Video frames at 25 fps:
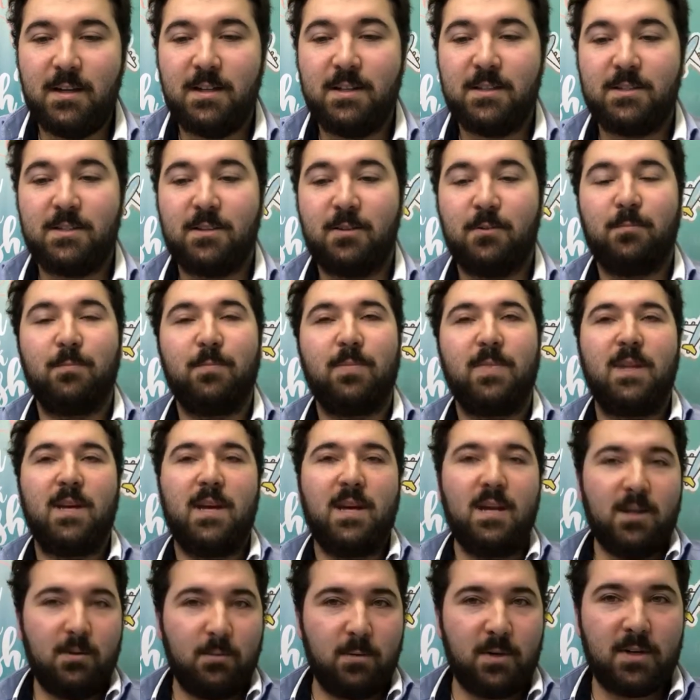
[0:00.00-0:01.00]
So,
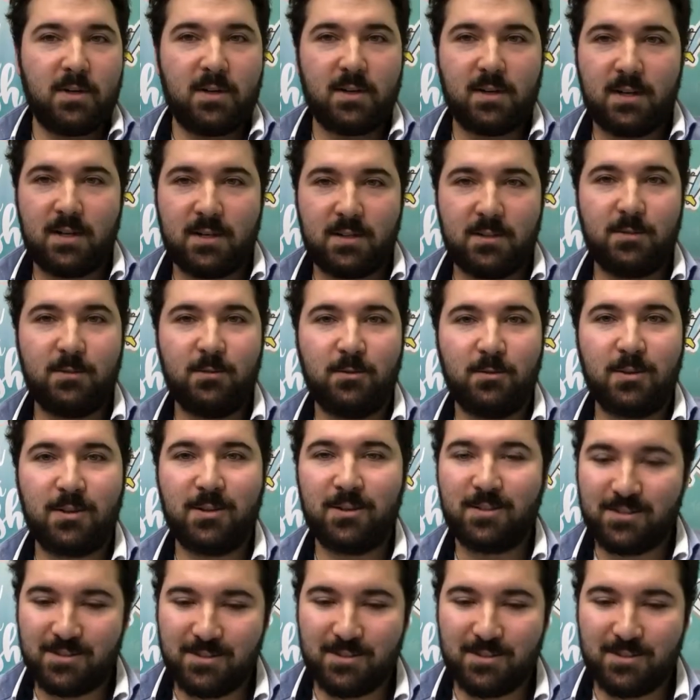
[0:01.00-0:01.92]
anyone can talk on